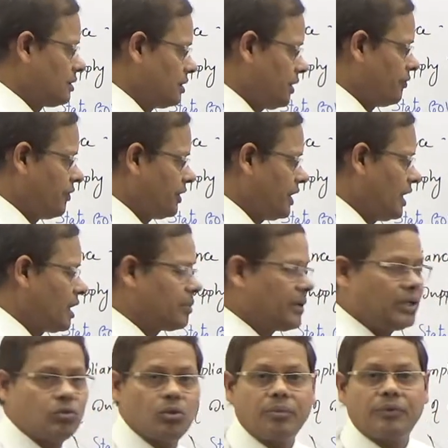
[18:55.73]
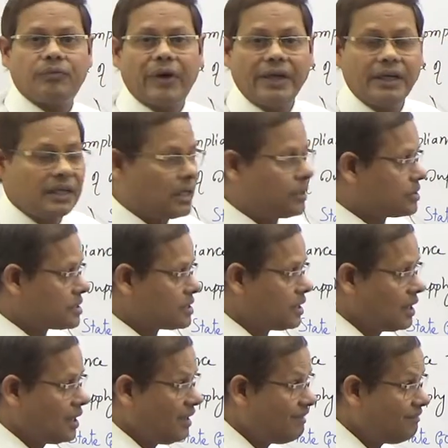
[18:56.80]
Thereby you will be finding out
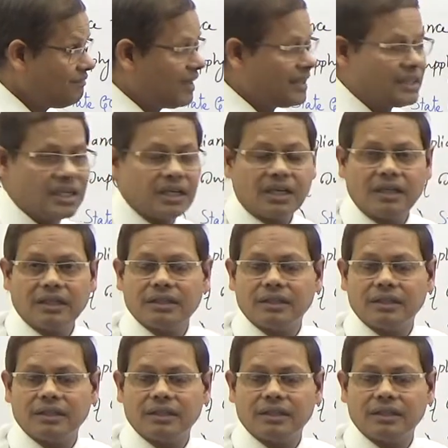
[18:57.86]
whether